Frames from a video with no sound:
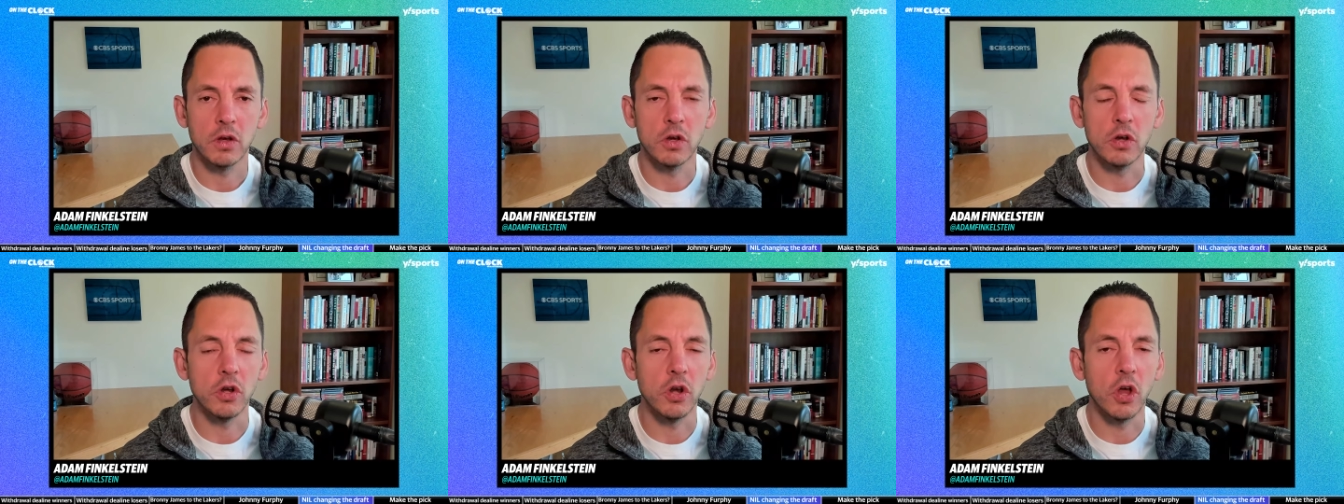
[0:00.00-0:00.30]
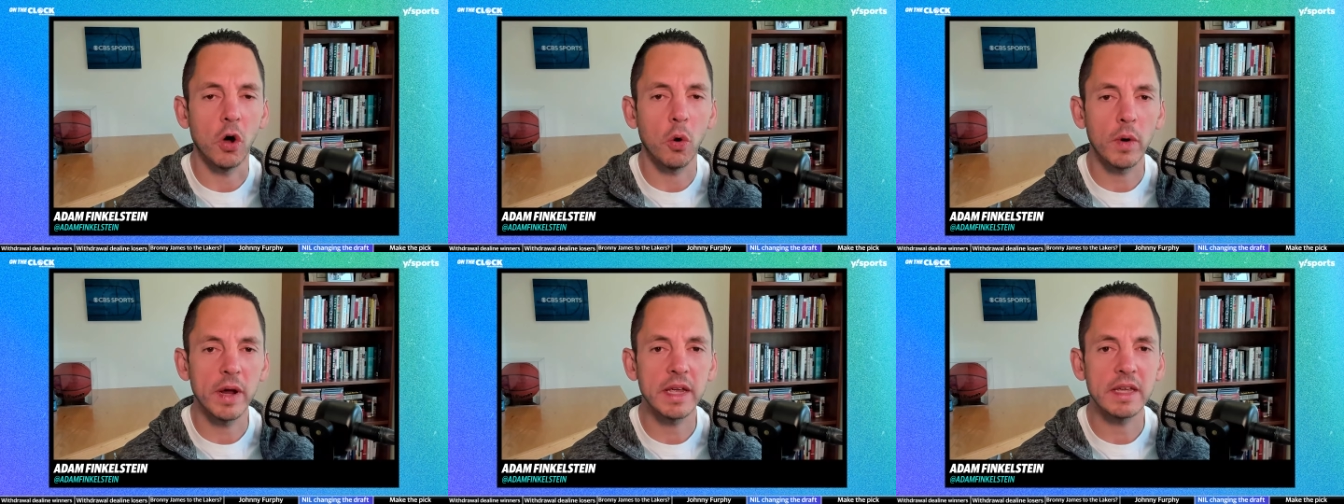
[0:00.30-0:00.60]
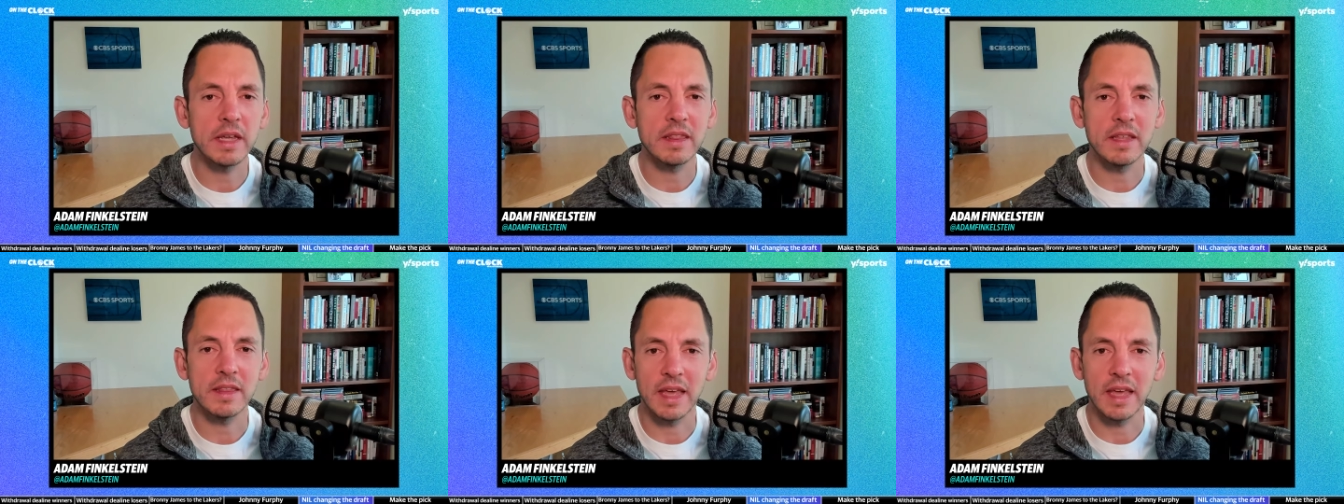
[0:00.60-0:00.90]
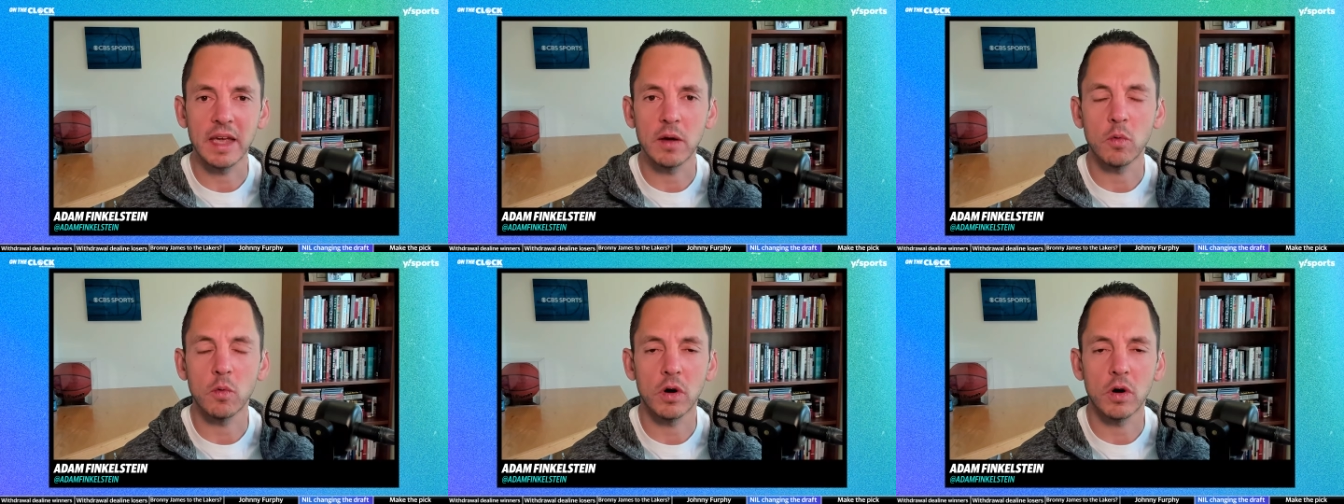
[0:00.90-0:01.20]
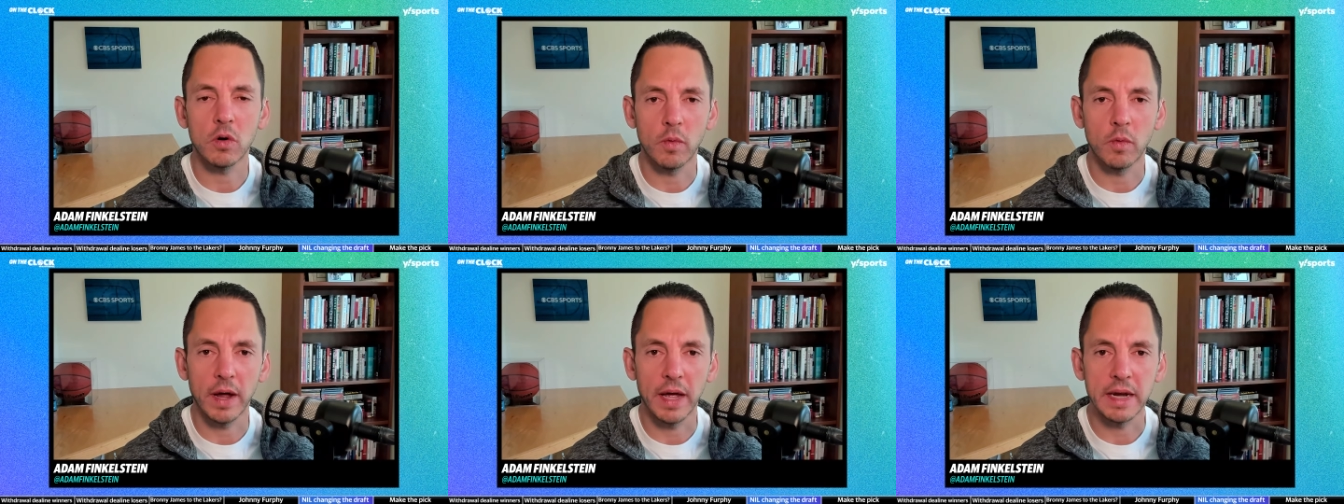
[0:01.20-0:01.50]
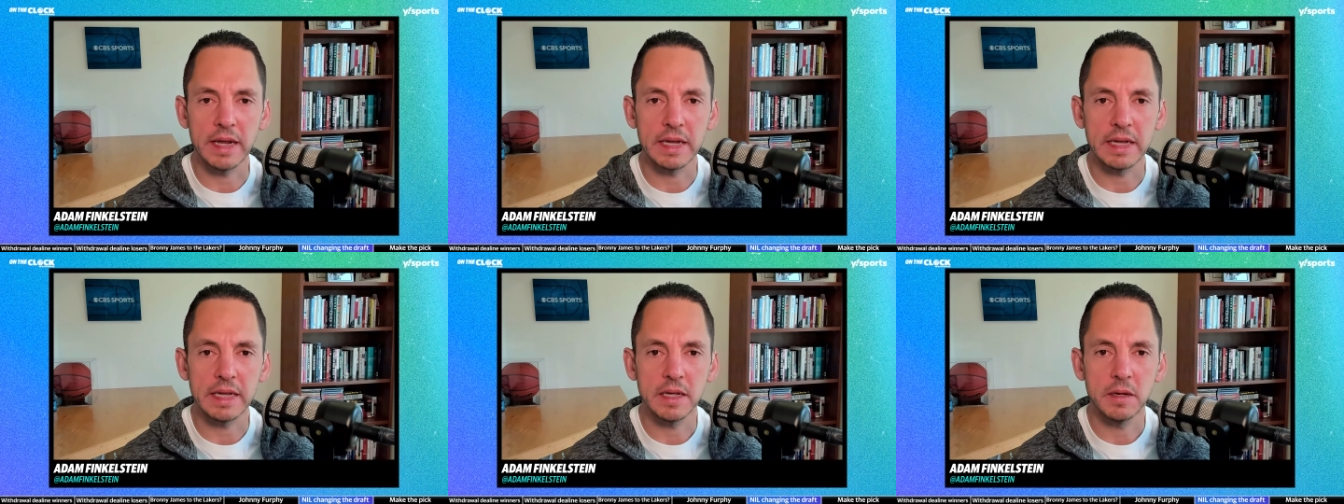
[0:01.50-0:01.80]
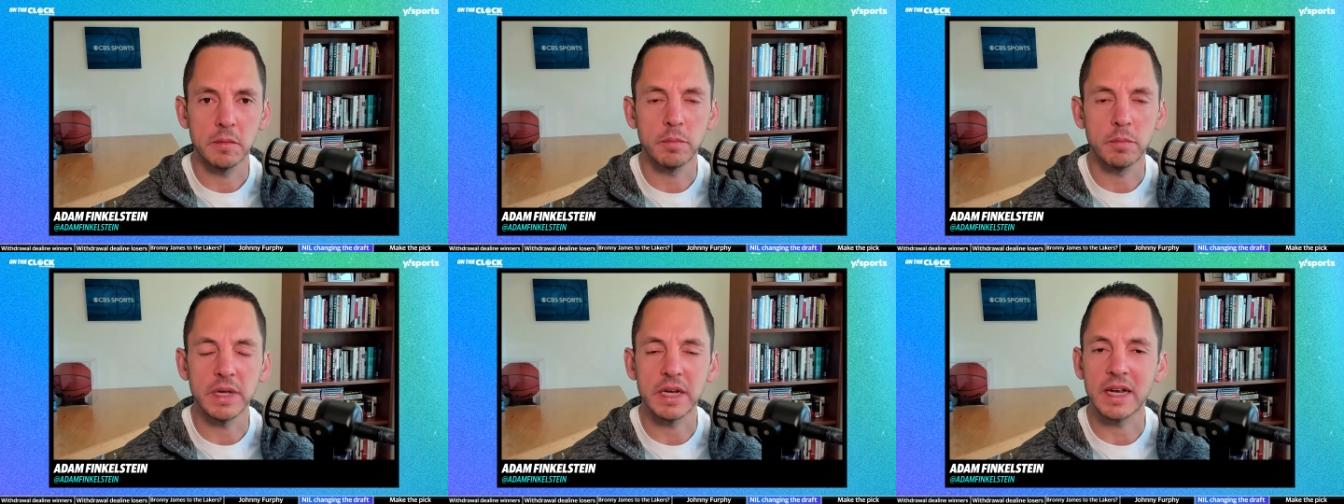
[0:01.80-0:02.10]
knowing that they weren't
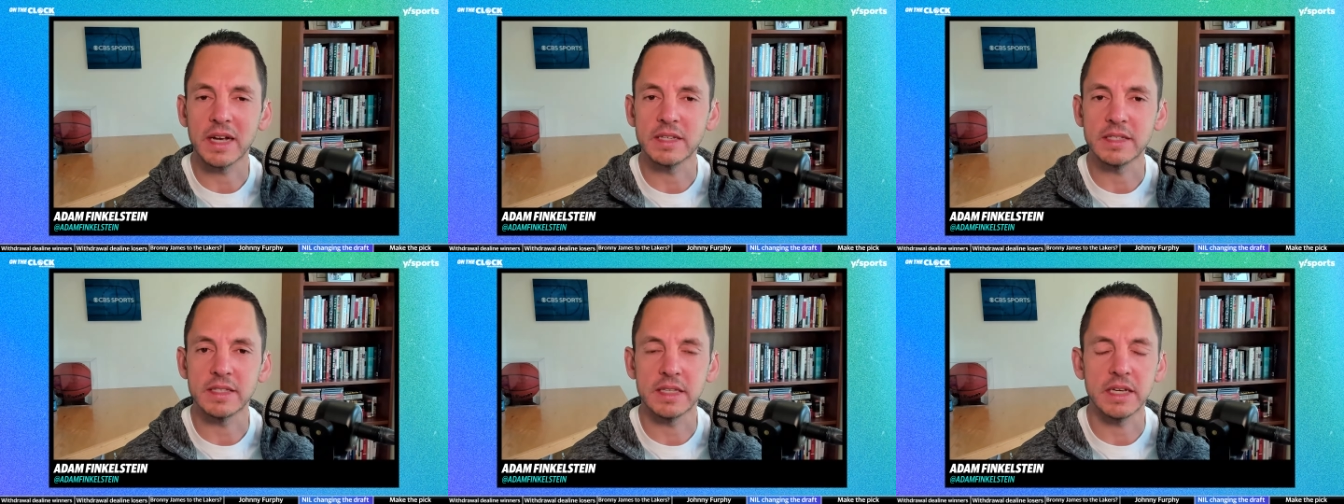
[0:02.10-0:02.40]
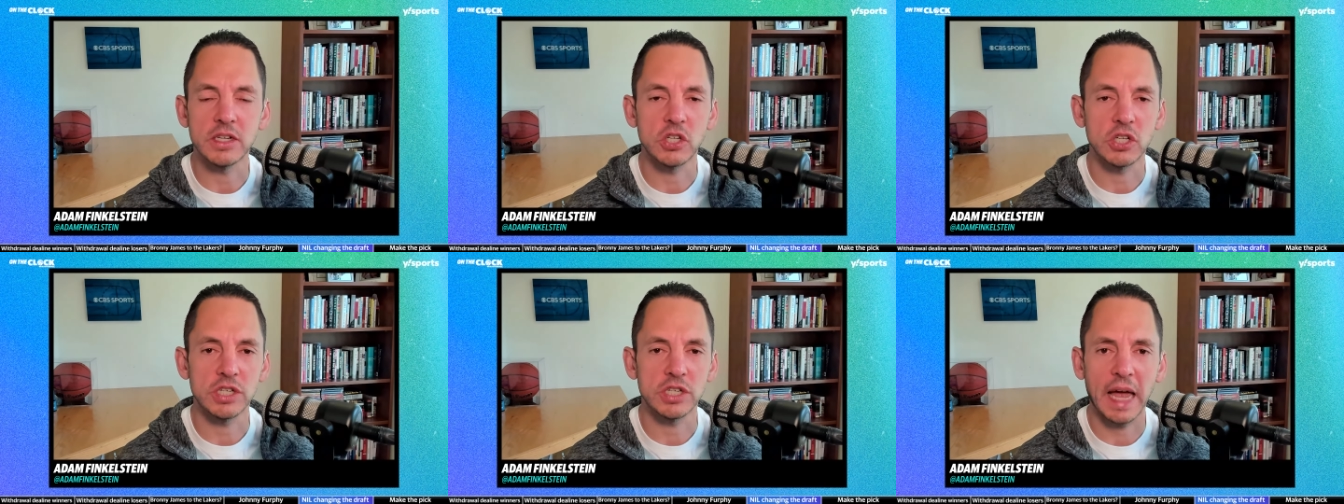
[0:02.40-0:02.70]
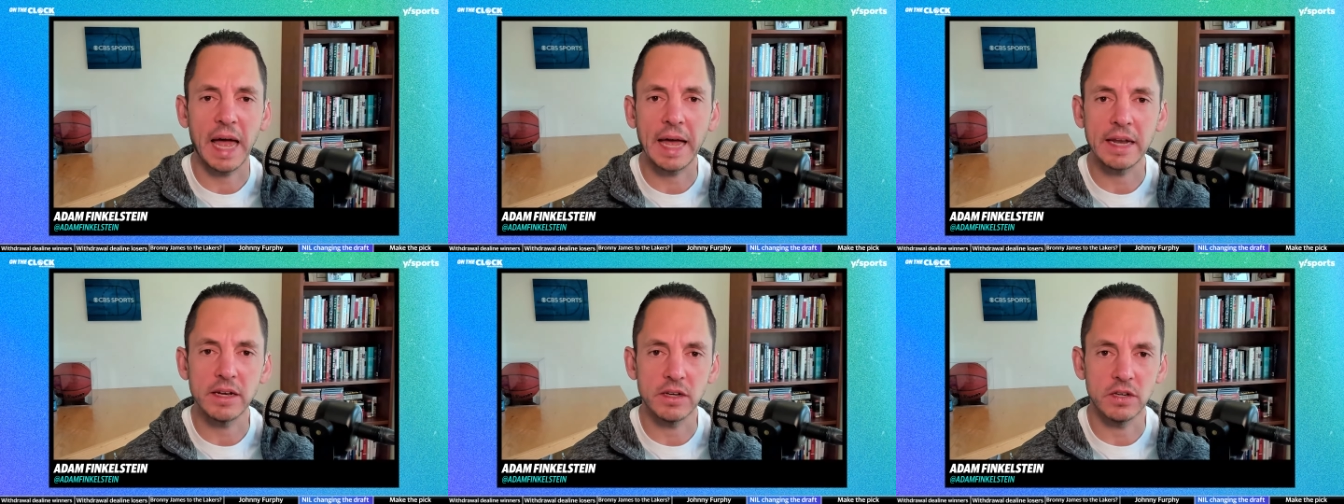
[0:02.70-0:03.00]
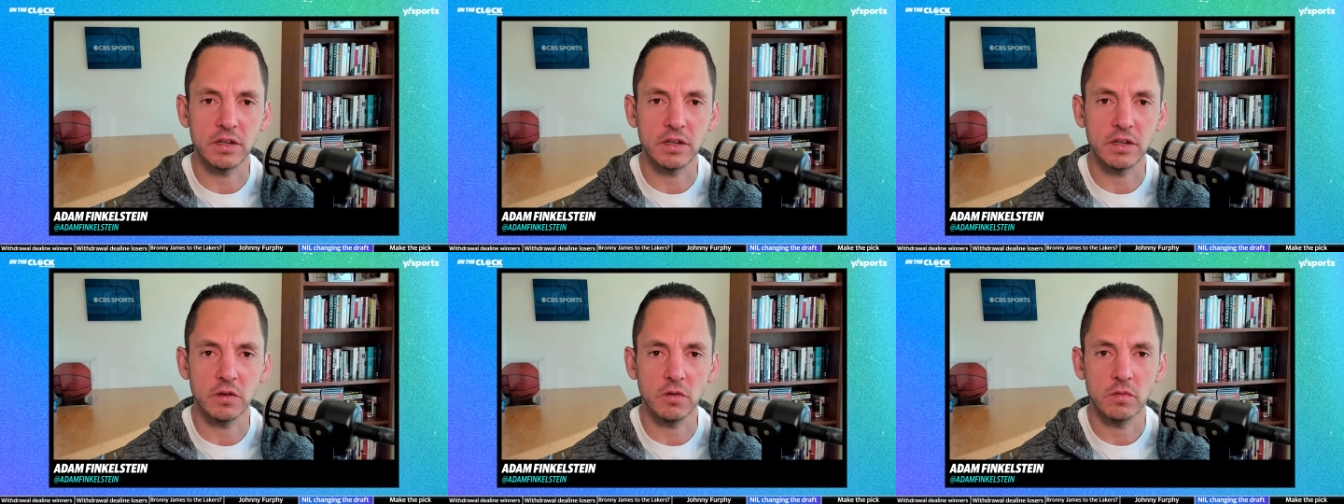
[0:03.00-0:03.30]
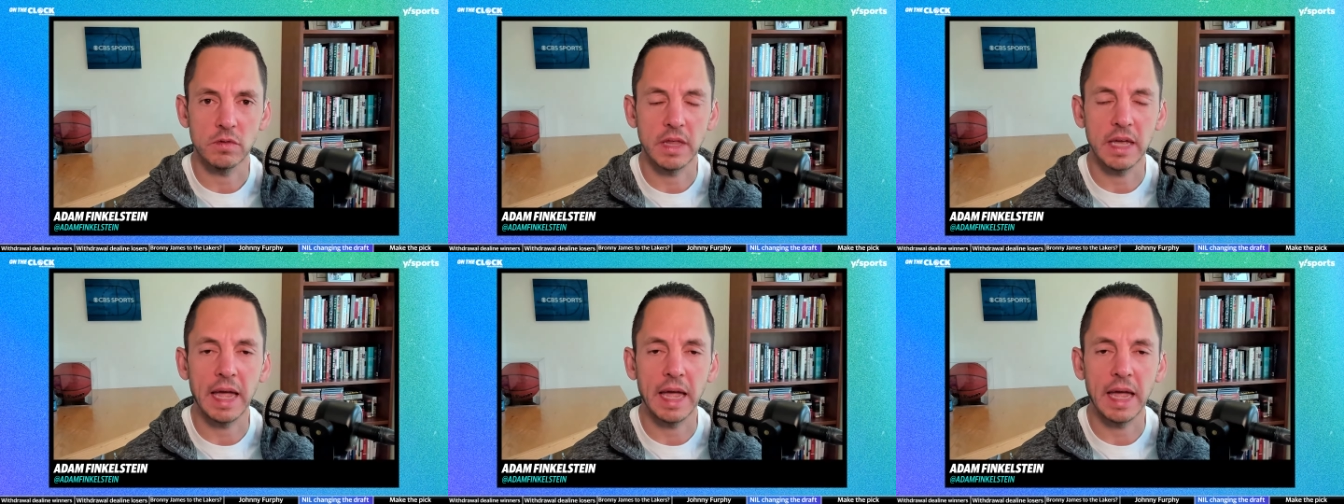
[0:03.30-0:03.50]
ready because they just had to.